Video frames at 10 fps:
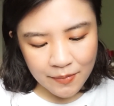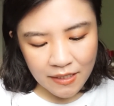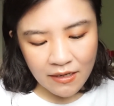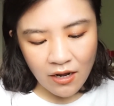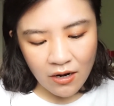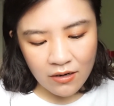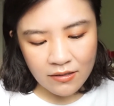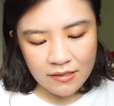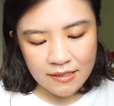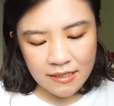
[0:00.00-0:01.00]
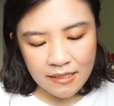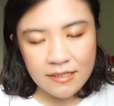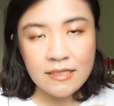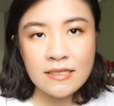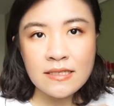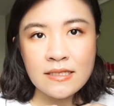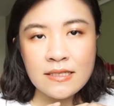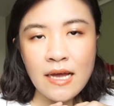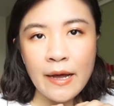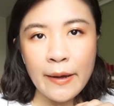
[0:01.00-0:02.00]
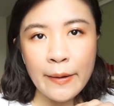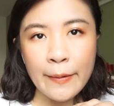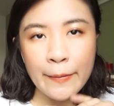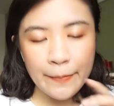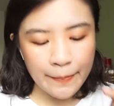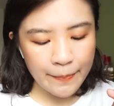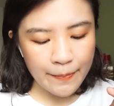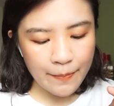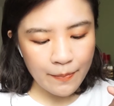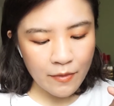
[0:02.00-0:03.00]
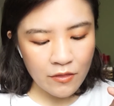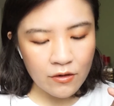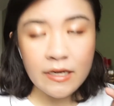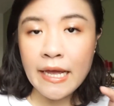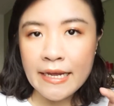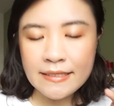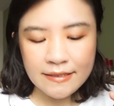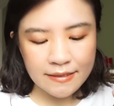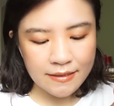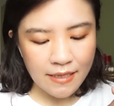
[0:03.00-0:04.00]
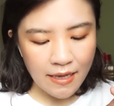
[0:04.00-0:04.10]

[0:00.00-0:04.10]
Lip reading: BR638.